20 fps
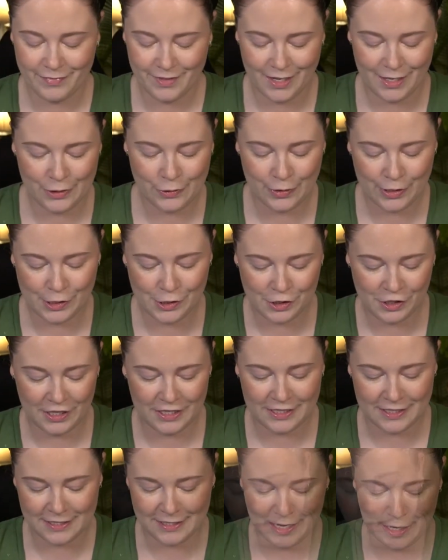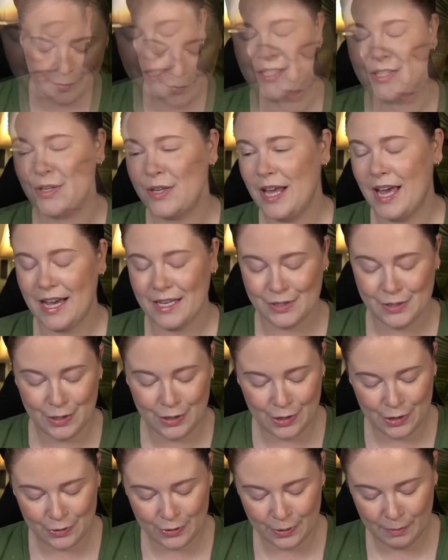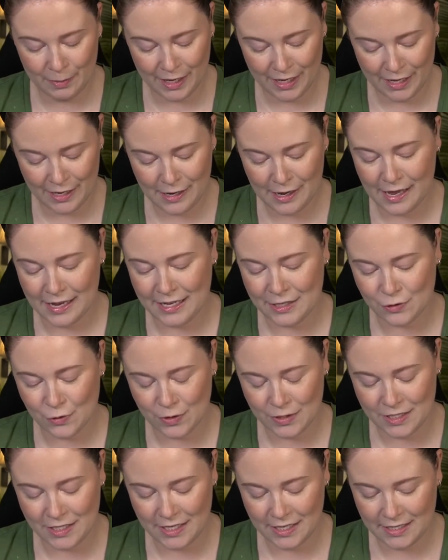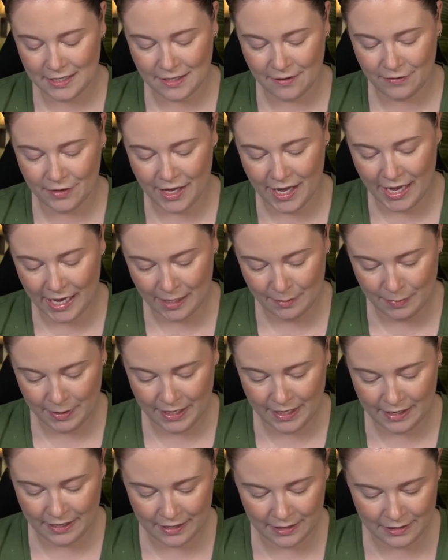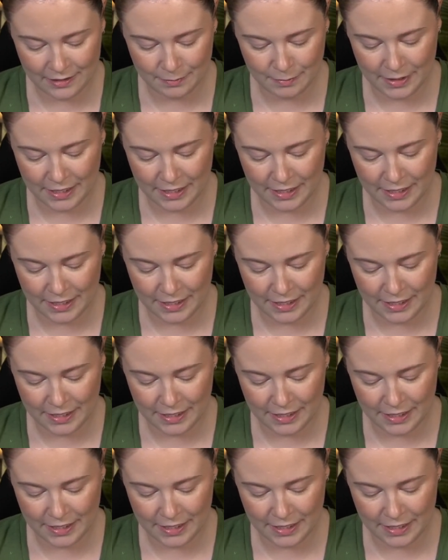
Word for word: a strange thing to say. But. So yeah, so those were my I guess critiques of the headband,